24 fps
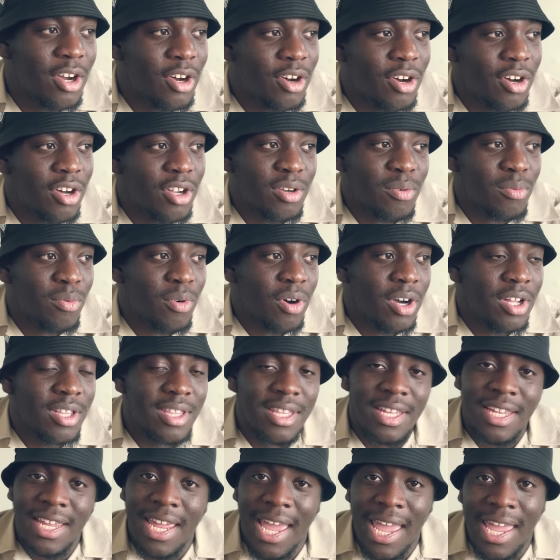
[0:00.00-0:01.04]
on
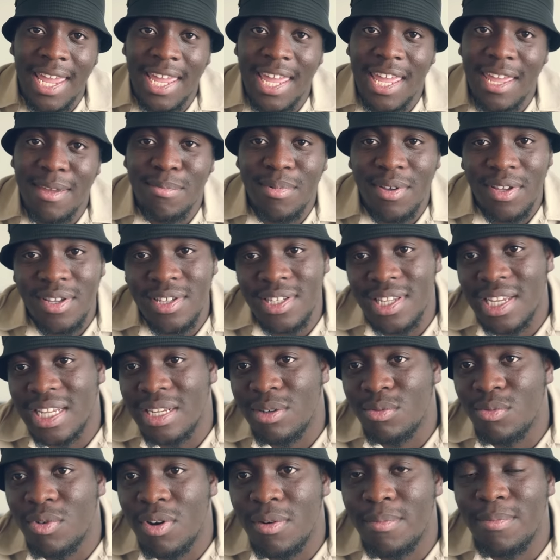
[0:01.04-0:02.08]
what the gatekeepers
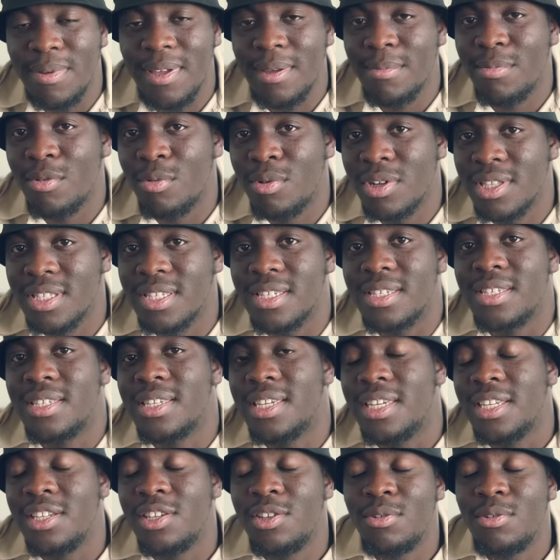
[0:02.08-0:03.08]
and what people want to see.